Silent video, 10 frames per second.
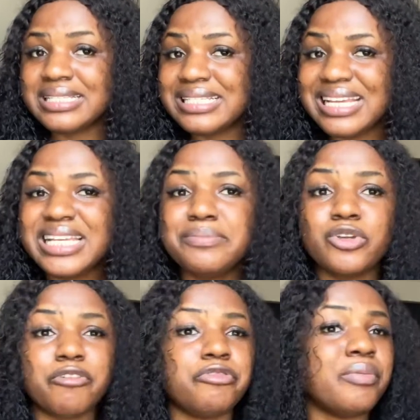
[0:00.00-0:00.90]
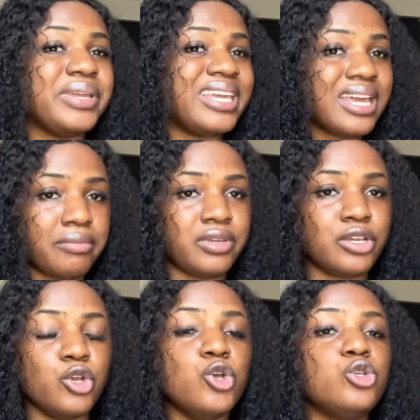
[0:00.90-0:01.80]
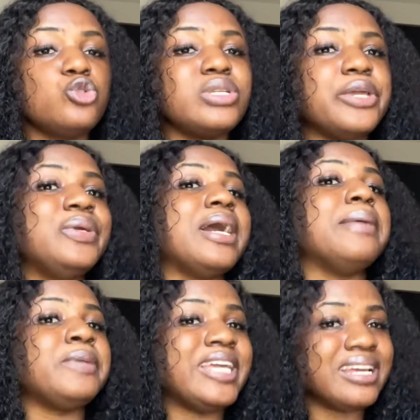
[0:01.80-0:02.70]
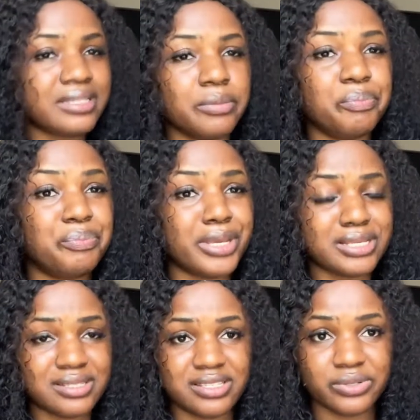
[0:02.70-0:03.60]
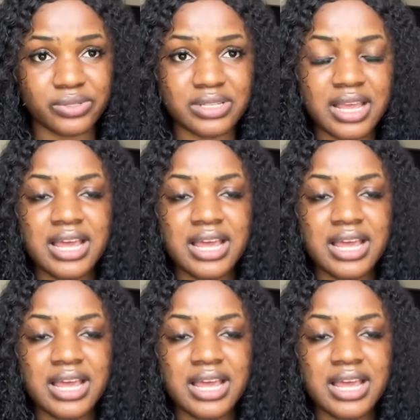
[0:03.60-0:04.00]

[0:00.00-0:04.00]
Tell him you're from KEMI so that you can get the best deals.